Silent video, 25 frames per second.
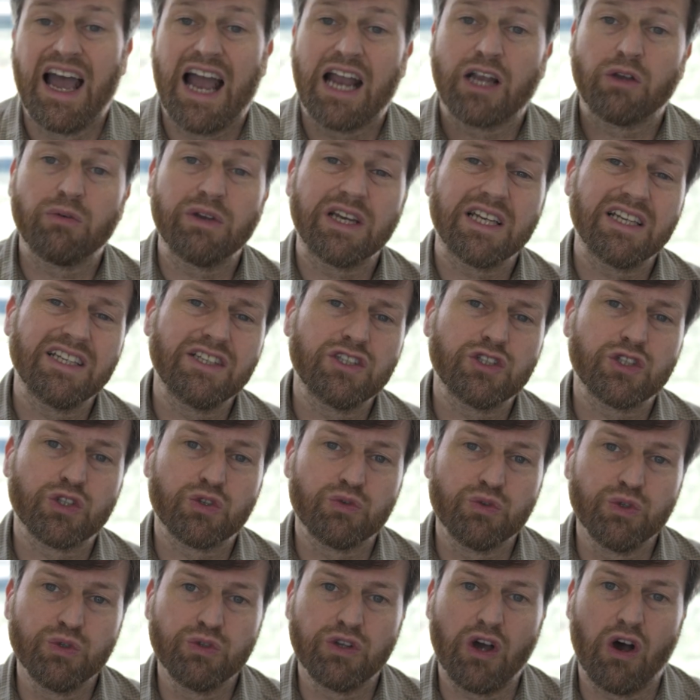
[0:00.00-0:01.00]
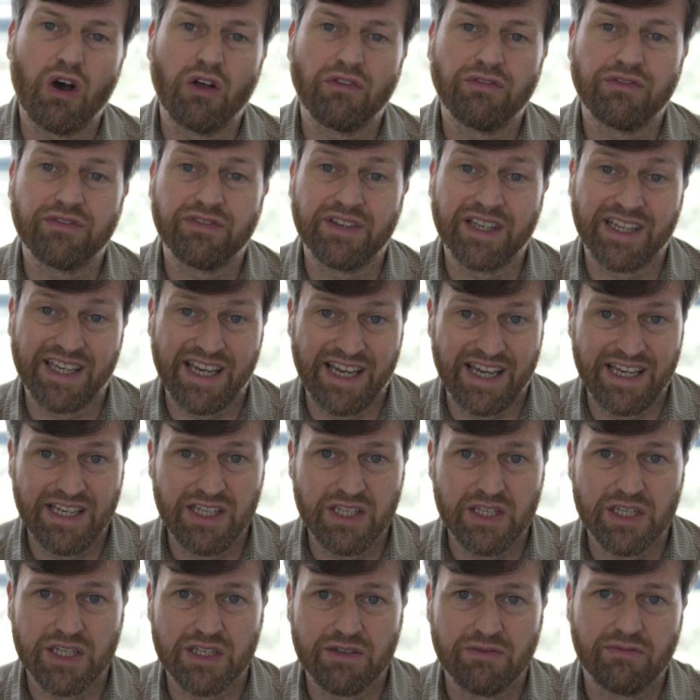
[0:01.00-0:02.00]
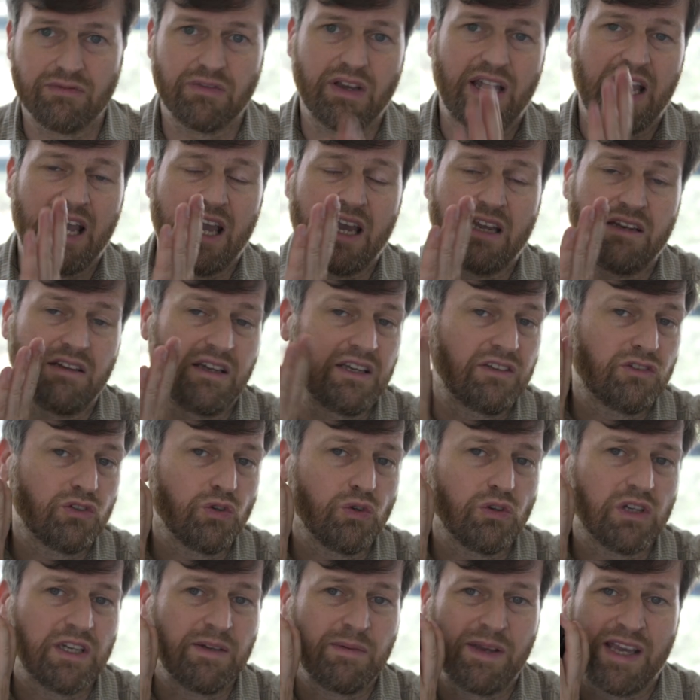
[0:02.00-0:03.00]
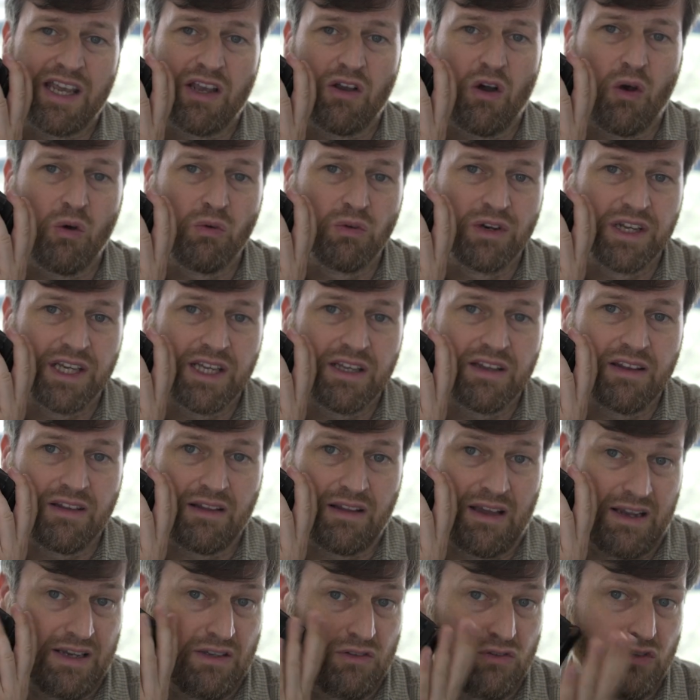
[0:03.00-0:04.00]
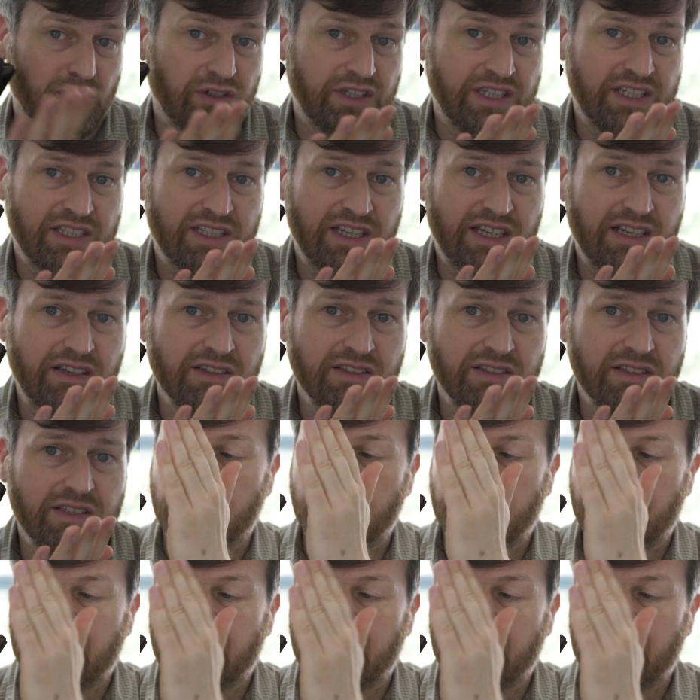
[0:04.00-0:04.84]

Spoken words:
I quickly screwed on the cage, and it took me only like 30 seconds.